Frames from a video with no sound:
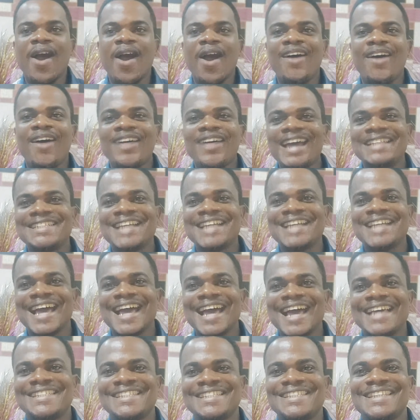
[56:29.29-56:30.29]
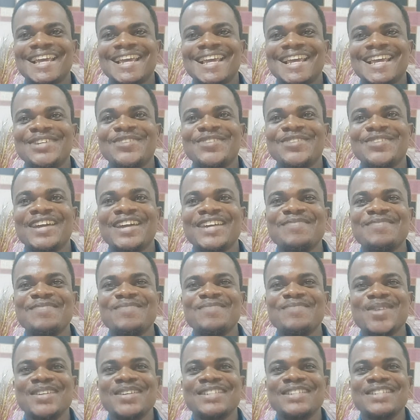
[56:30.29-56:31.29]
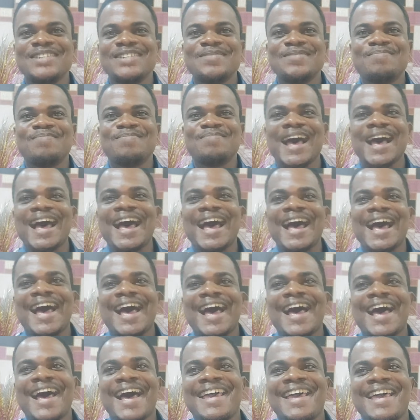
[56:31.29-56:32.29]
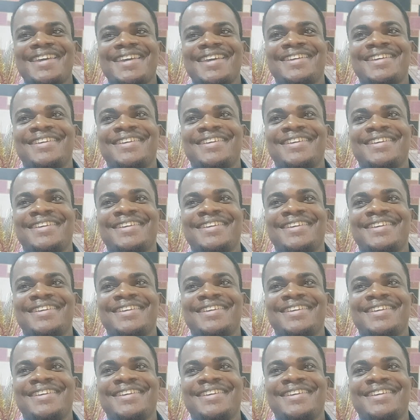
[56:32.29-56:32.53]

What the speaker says: All right, guys. Thank you very much. Bye.